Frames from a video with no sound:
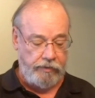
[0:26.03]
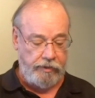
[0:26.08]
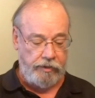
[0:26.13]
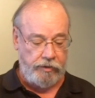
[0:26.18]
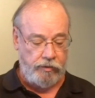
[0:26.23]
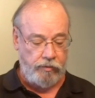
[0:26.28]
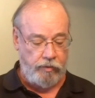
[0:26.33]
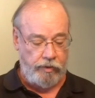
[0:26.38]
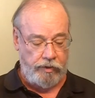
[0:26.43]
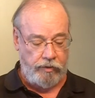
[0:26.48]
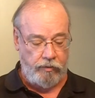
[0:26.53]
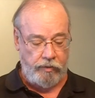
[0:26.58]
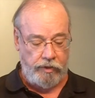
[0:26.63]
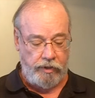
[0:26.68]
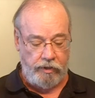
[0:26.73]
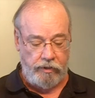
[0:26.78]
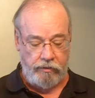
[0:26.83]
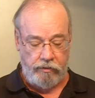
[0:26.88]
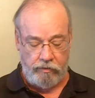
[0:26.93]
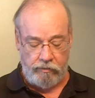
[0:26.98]
and each week we
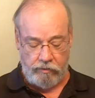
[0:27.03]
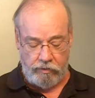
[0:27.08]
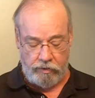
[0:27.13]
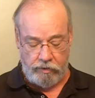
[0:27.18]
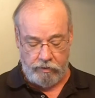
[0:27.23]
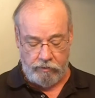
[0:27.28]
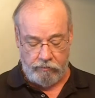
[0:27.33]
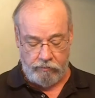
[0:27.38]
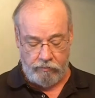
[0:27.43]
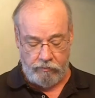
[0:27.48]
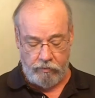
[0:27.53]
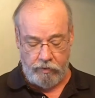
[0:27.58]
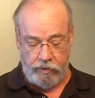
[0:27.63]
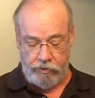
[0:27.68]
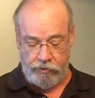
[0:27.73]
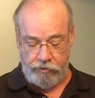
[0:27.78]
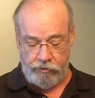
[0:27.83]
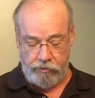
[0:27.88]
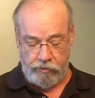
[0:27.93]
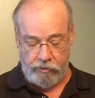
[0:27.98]
get one
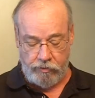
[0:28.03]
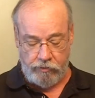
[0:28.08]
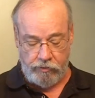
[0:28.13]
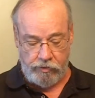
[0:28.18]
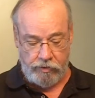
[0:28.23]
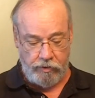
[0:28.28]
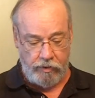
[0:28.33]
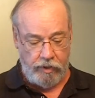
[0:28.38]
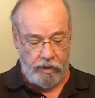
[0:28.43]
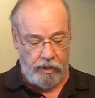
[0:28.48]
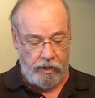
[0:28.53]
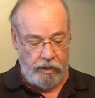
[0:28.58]
or two of those.